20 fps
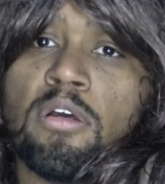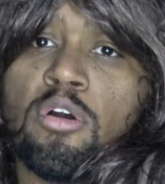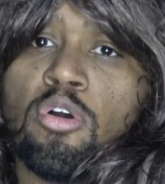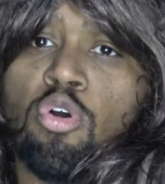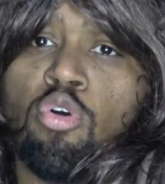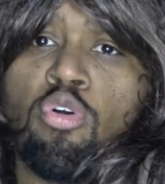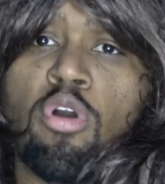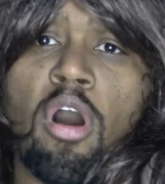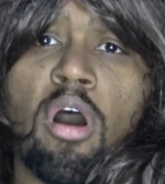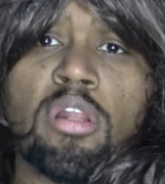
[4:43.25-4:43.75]

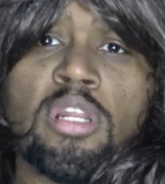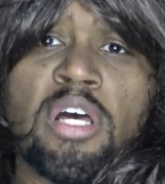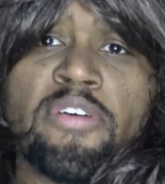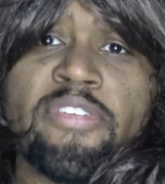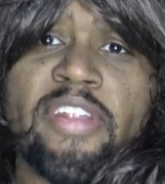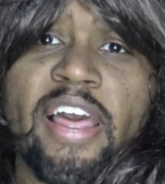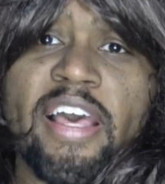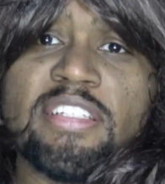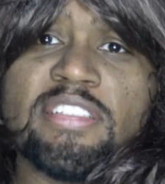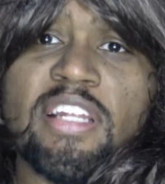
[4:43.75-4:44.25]
Who called off
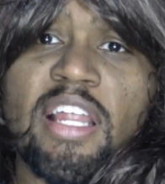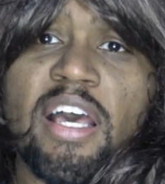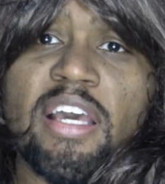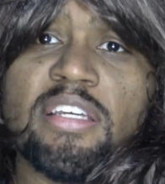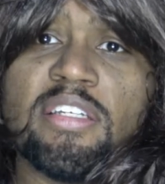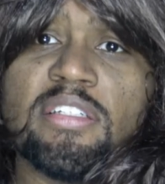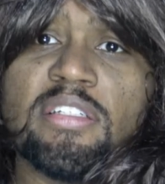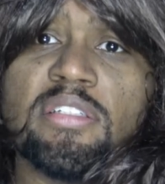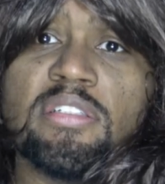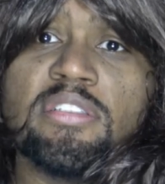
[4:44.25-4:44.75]
last
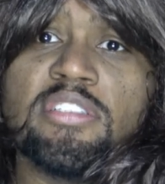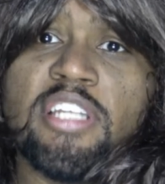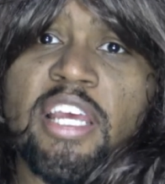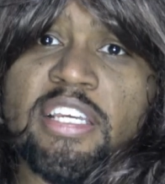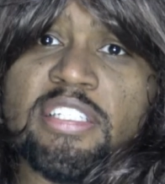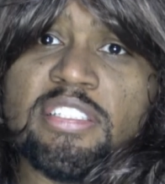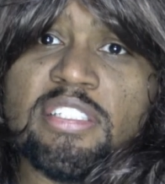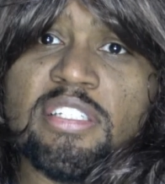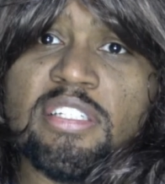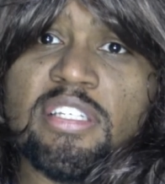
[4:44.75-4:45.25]
night?
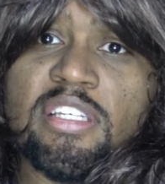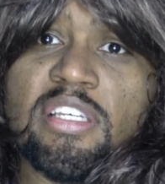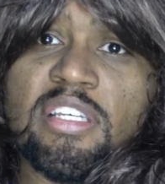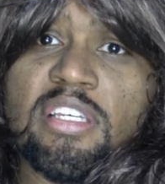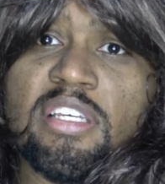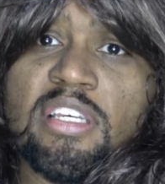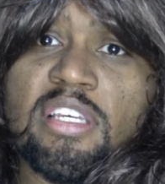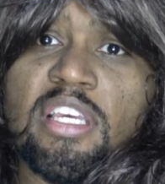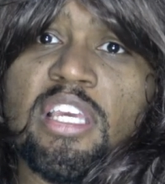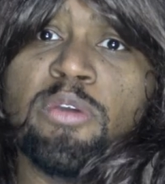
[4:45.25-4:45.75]
Jason?
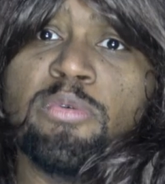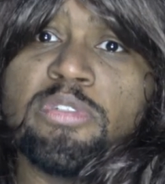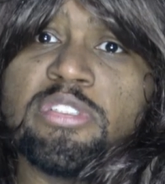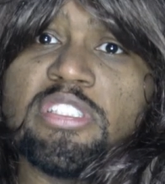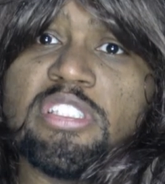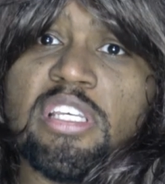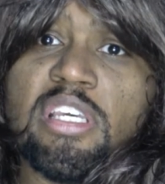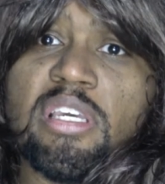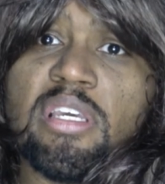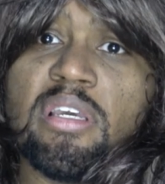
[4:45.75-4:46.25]
He was
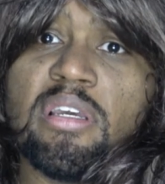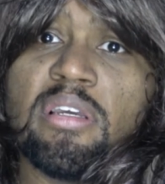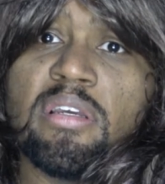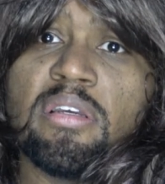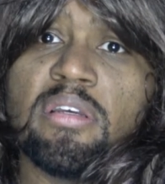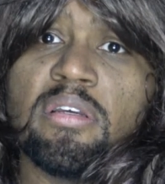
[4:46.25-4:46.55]
sick?